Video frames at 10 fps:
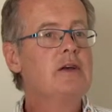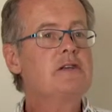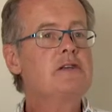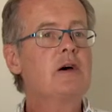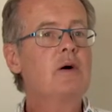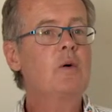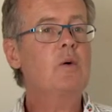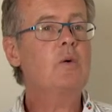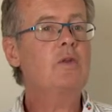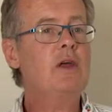
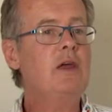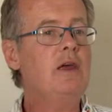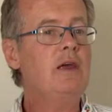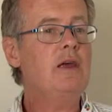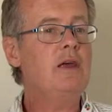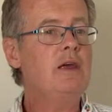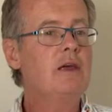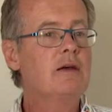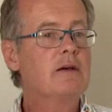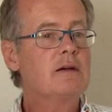So
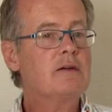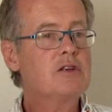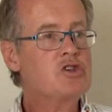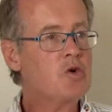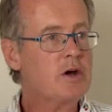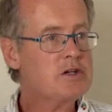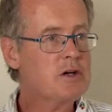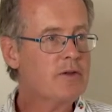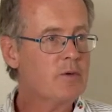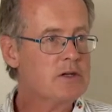the
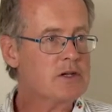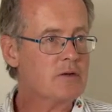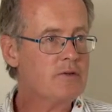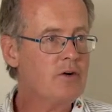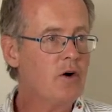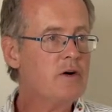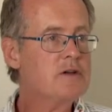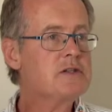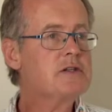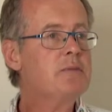destruction of the original
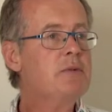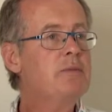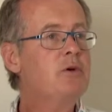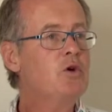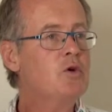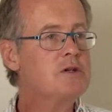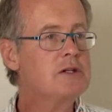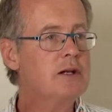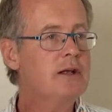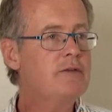forests, the people who used
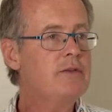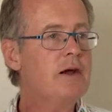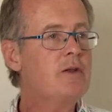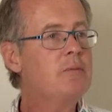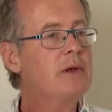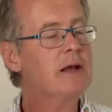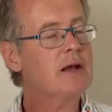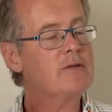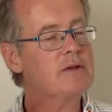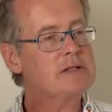to live there, the
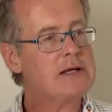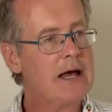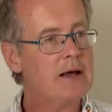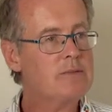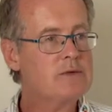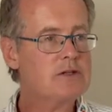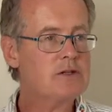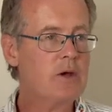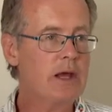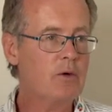building of the dams
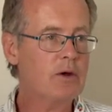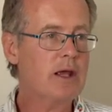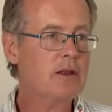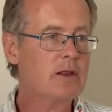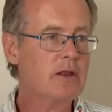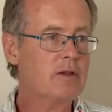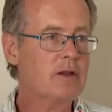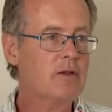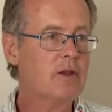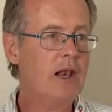to irrigate
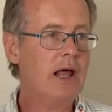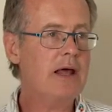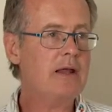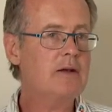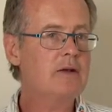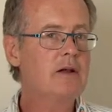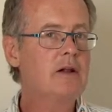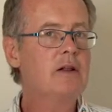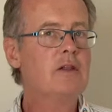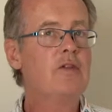the land,
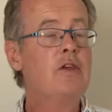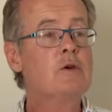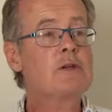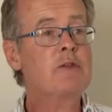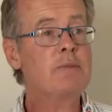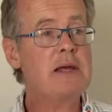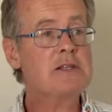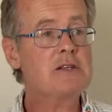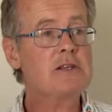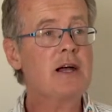the use of the
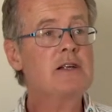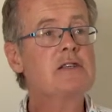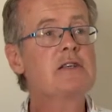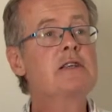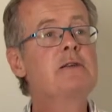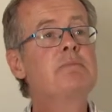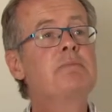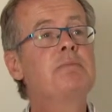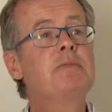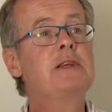pesticides,
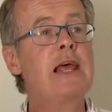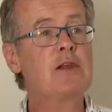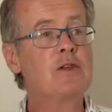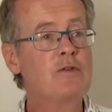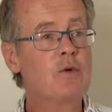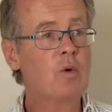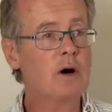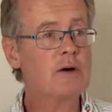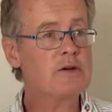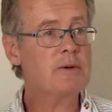death of the
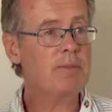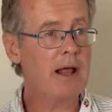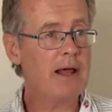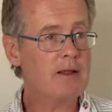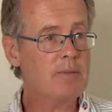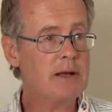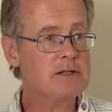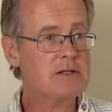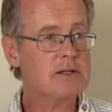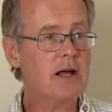workers applying the
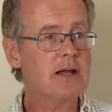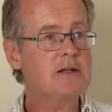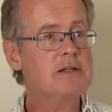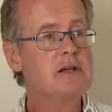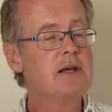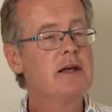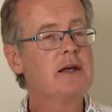pesticides,